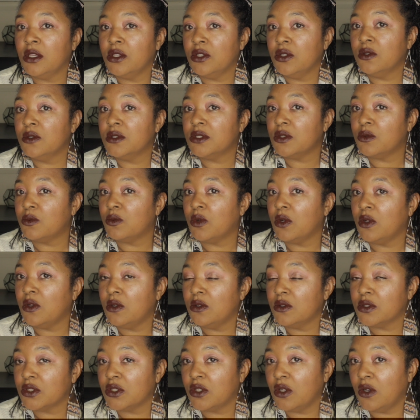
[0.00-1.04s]
using
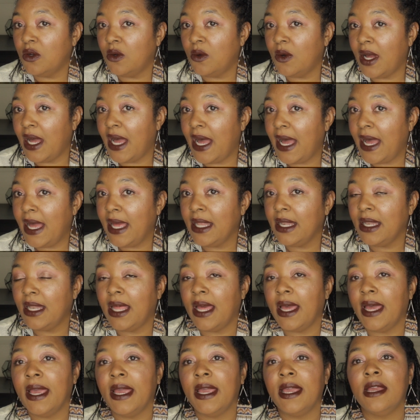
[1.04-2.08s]
rose gold
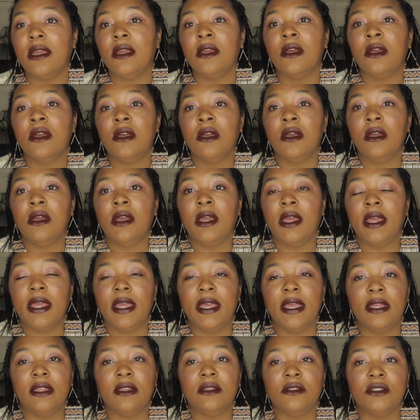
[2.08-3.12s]
highlight
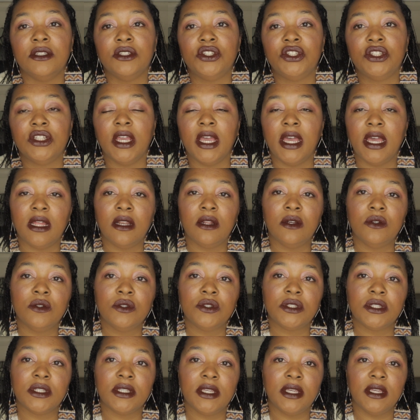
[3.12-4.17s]
and the
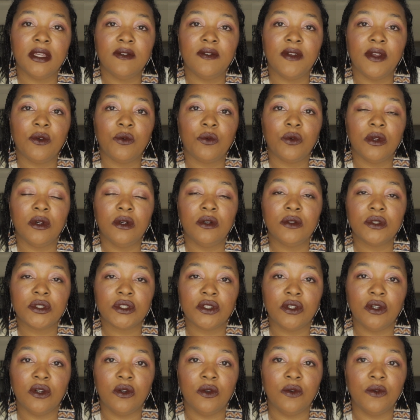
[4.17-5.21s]
shadows to give a rose
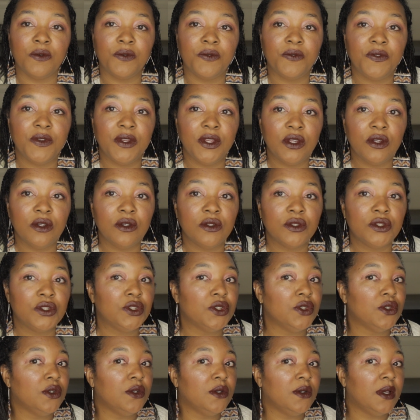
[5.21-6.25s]
gold feel
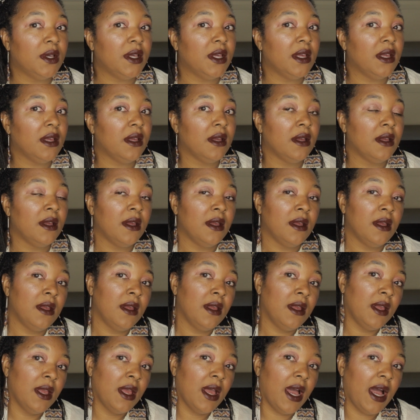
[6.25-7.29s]
to it.
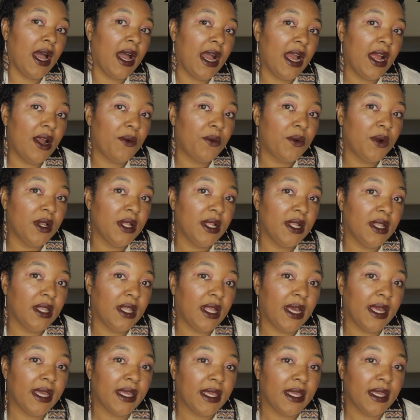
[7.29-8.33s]
I really
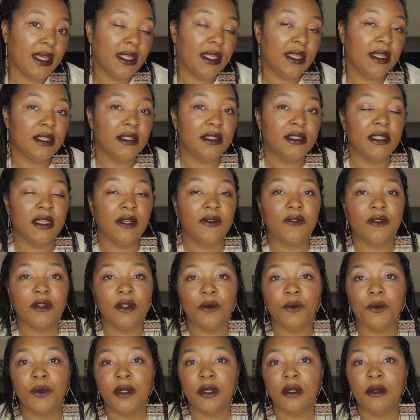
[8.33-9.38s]
like it. It
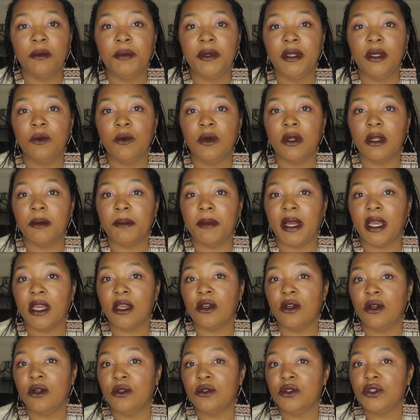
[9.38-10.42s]
definitely will be one of my
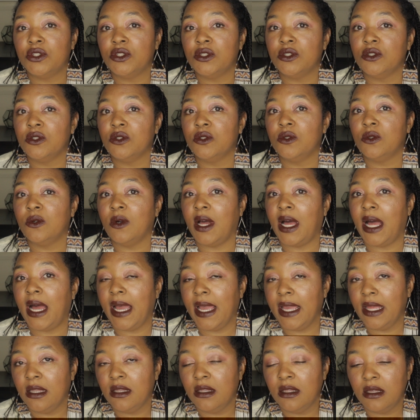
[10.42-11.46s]
go-to
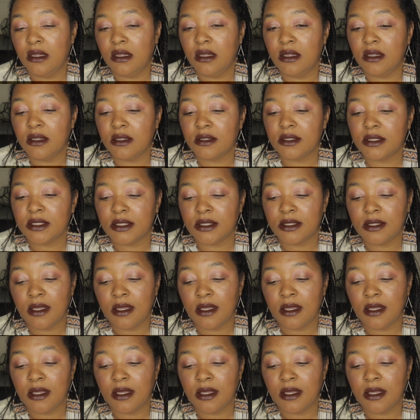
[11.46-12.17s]
eye looks.